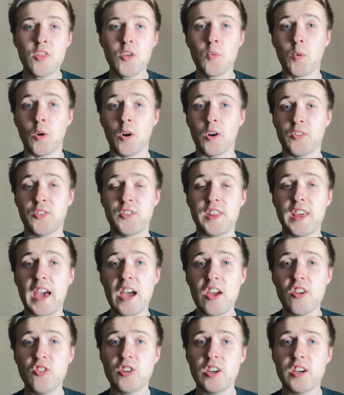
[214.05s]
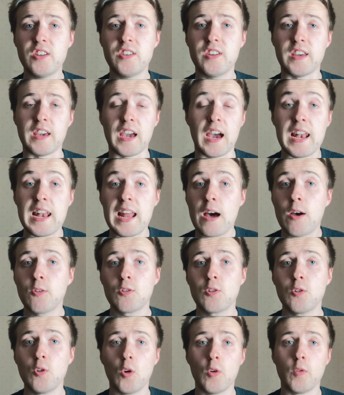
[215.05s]
other words, the S J T
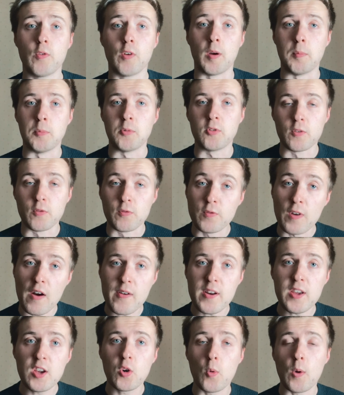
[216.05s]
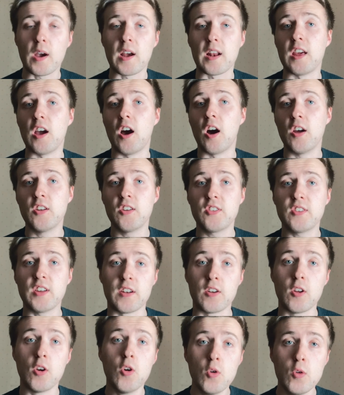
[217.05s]
allows law firms to very quickly
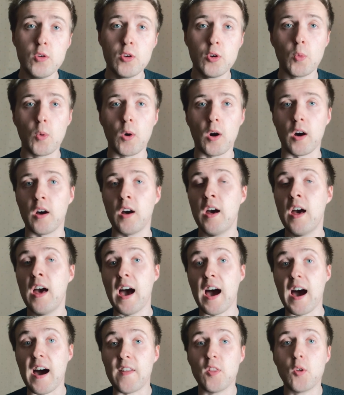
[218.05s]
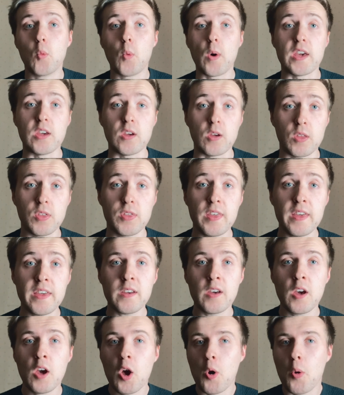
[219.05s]
understand who you are and the way you
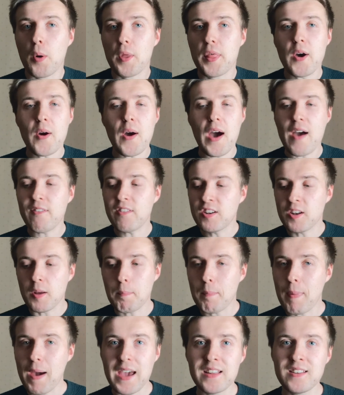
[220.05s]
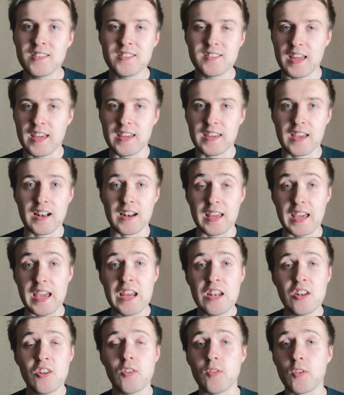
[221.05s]
think without having to painstakingly
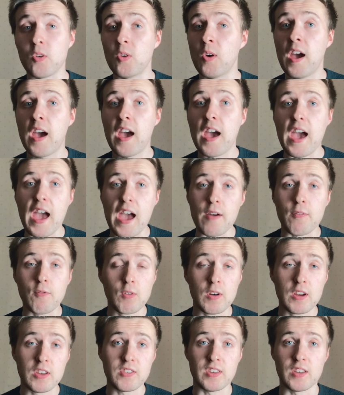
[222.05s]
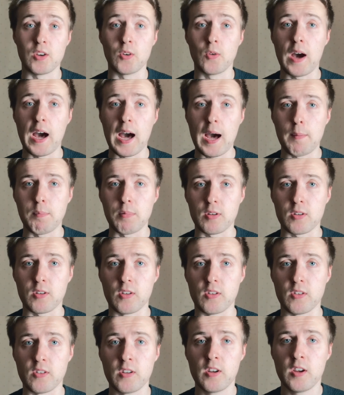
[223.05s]
interview every single
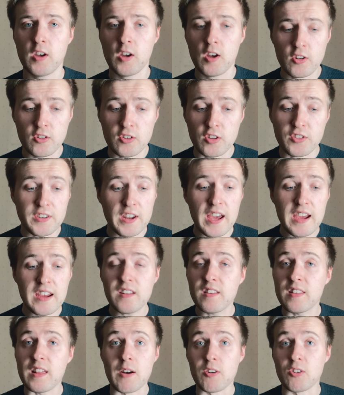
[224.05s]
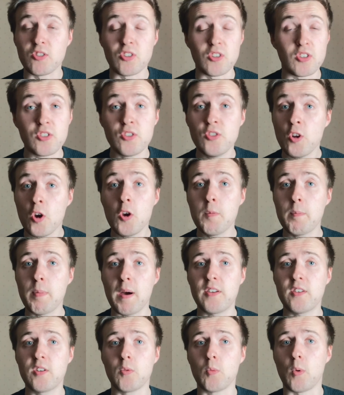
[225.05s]
applicant. To date, there is just no
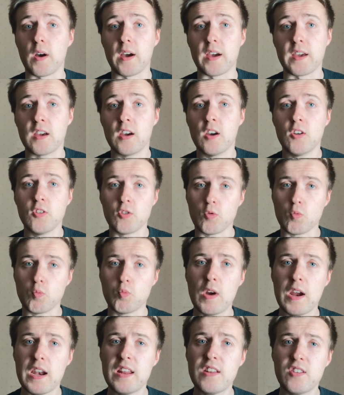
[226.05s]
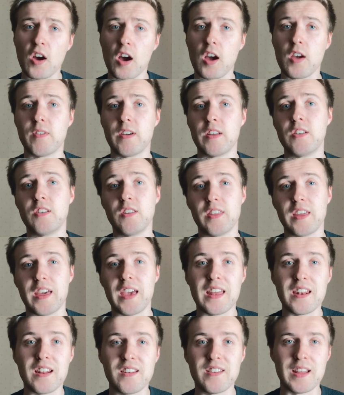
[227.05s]
better way to really dive into the
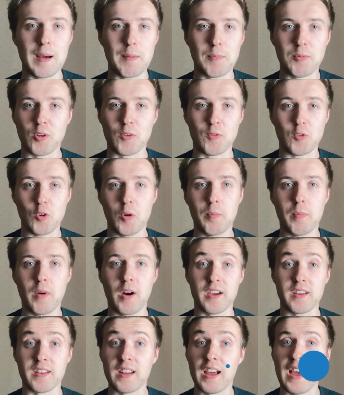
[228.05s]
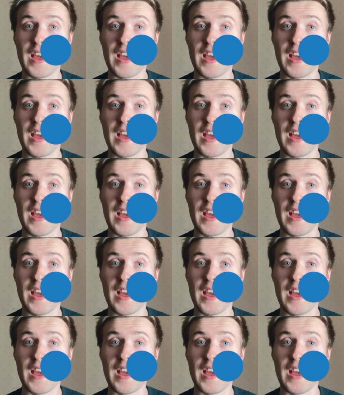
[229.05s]
inner depths of your mind